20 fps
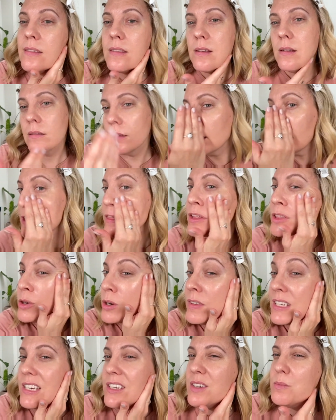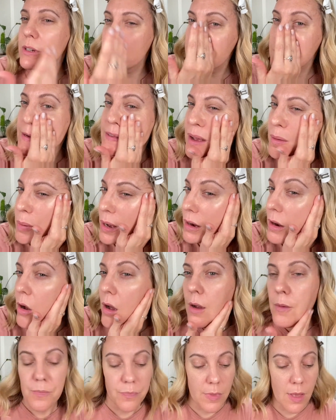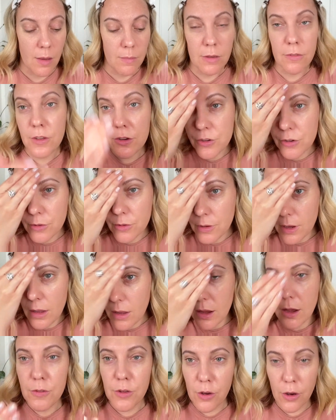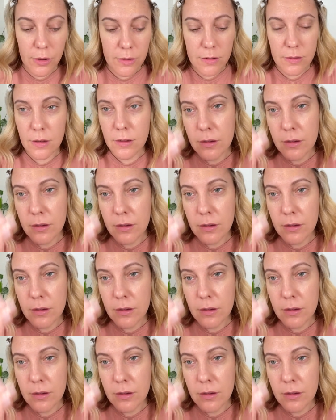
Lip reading: And you can see it's a really beautiful light